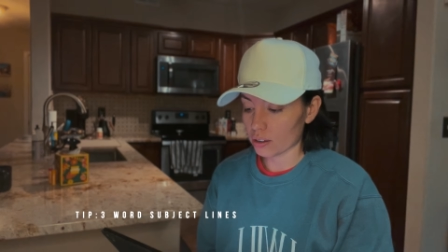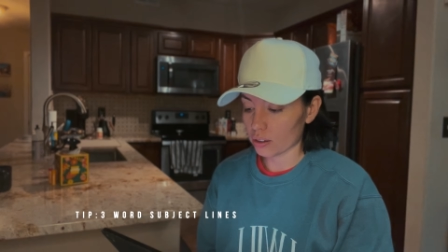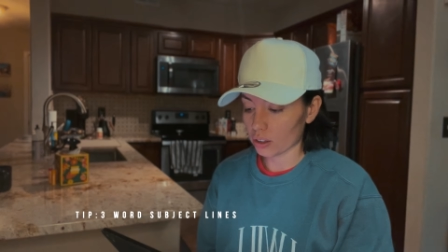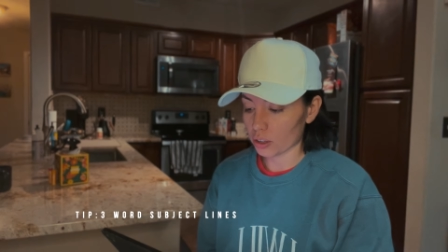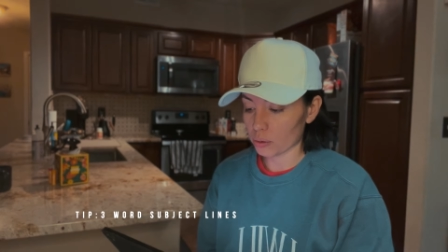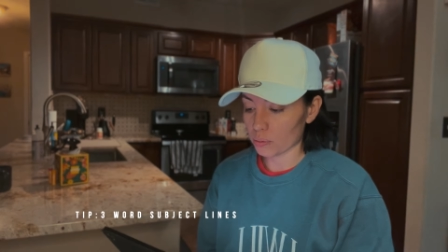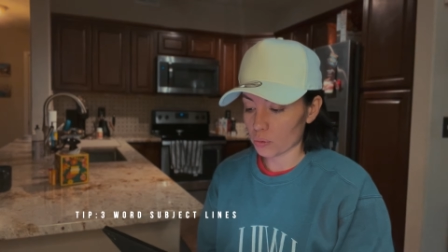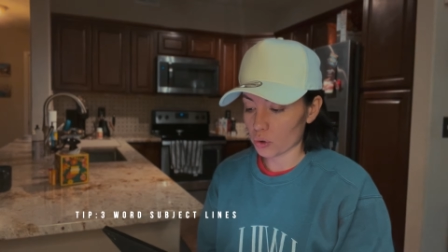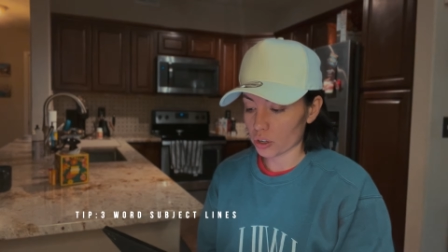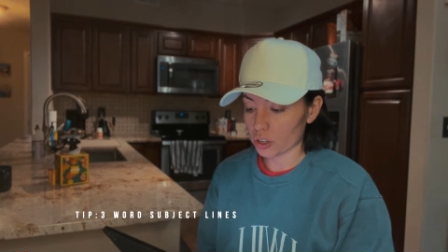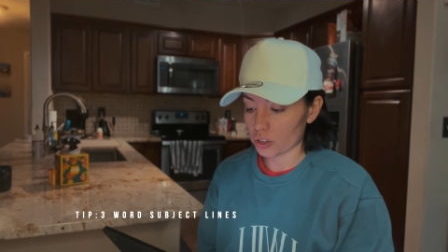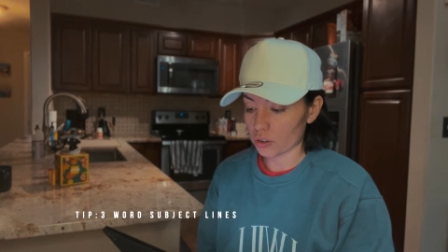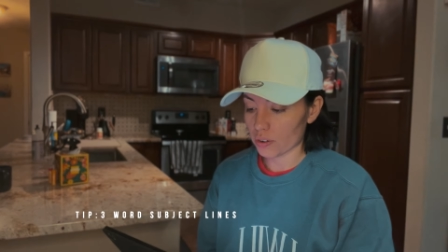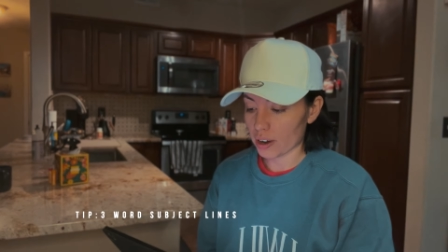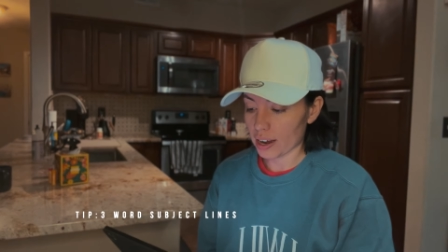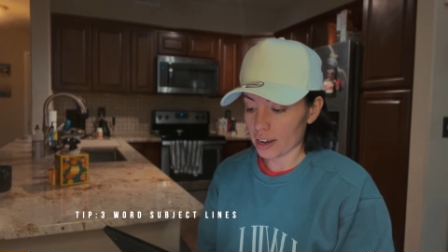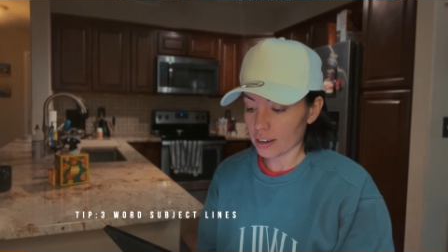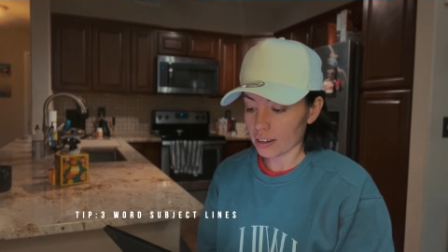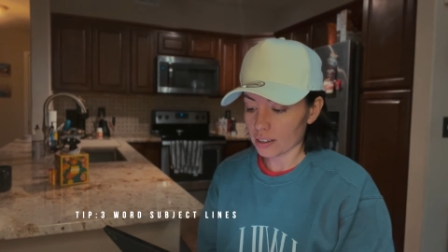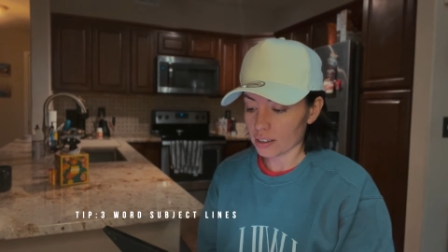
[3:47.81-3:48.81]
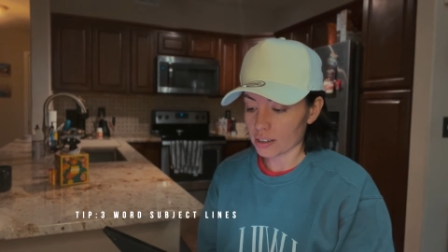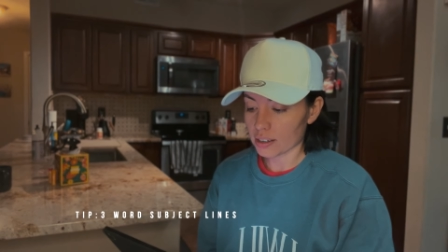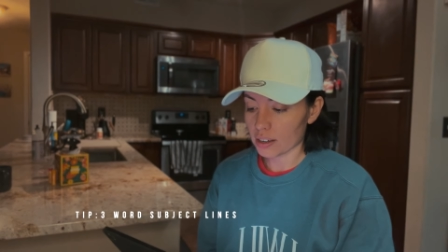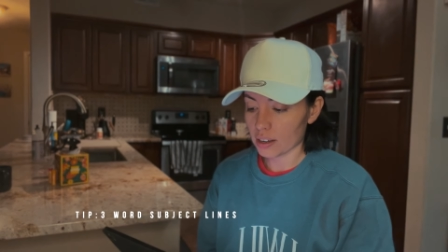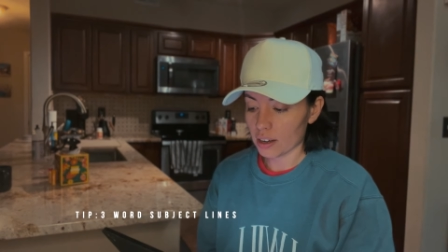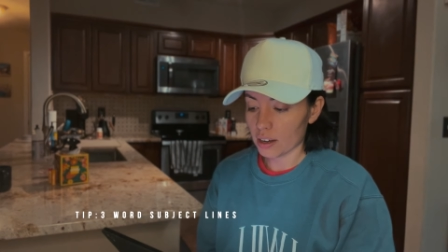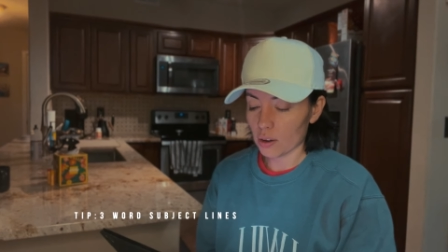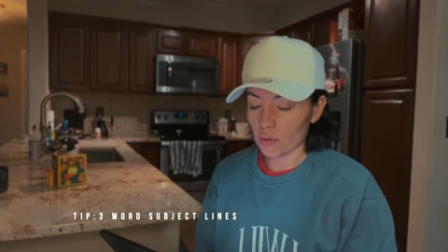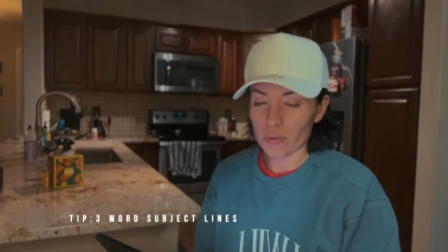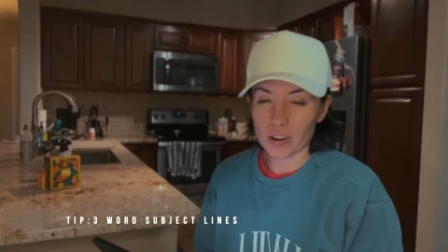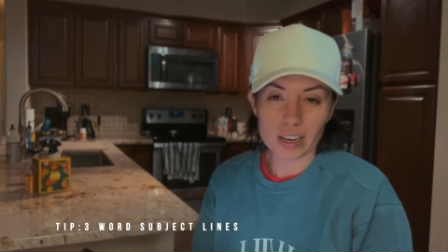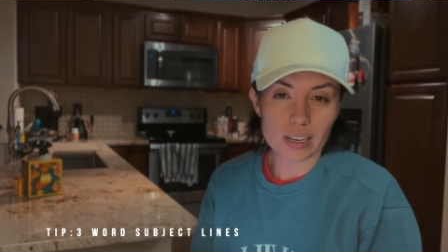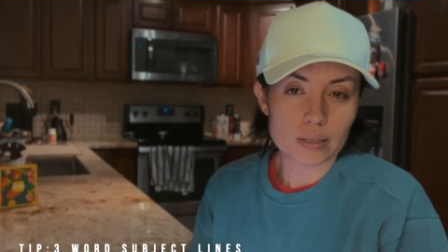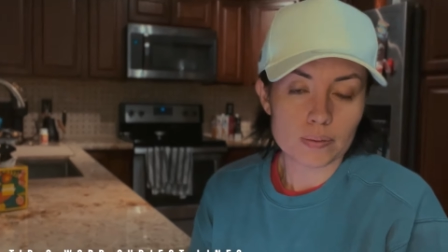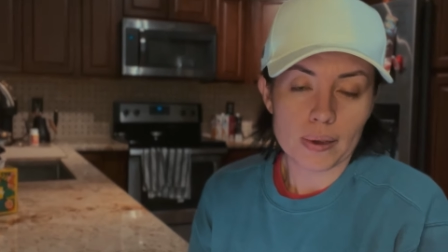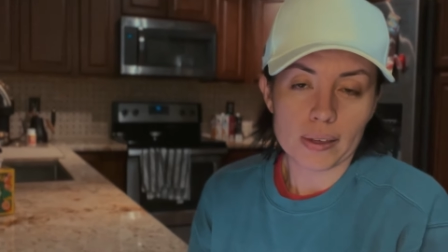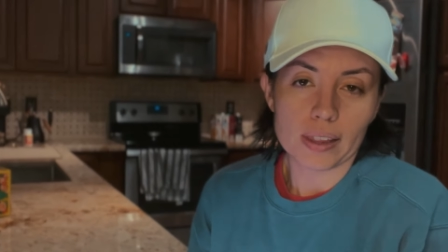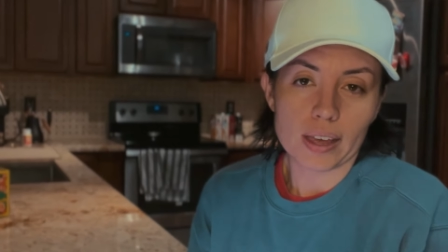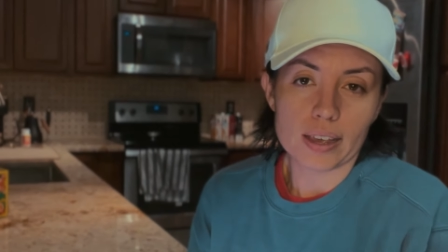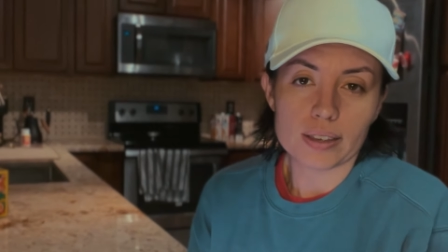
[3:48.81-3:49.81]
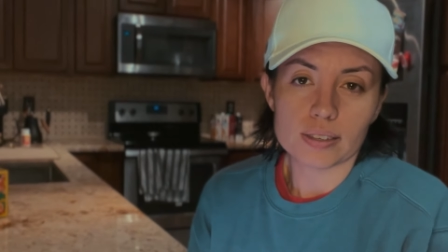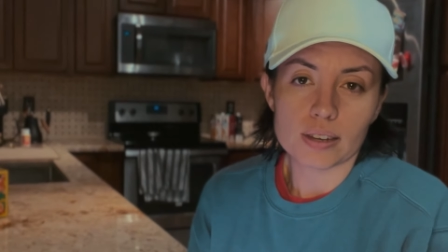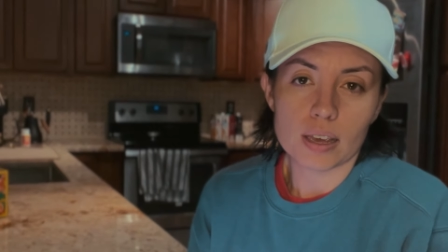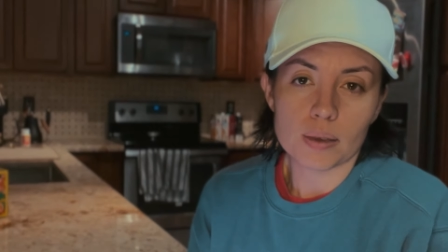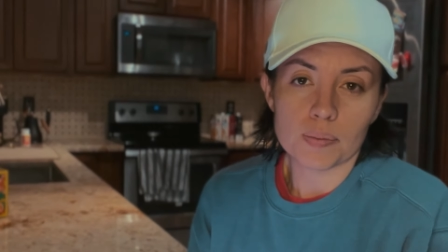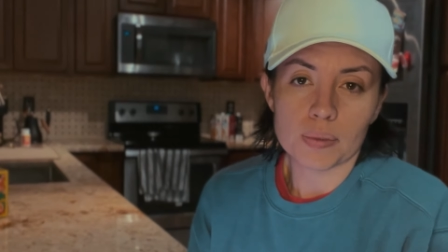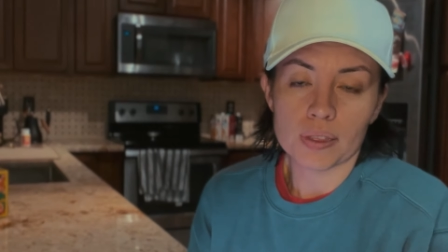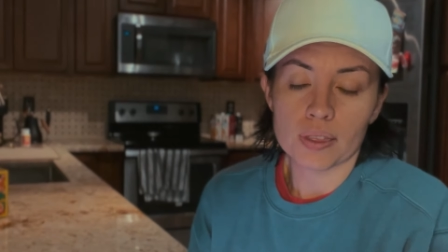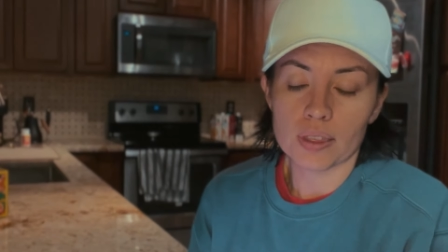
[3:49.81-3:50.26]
a little more direct. Why is my last name in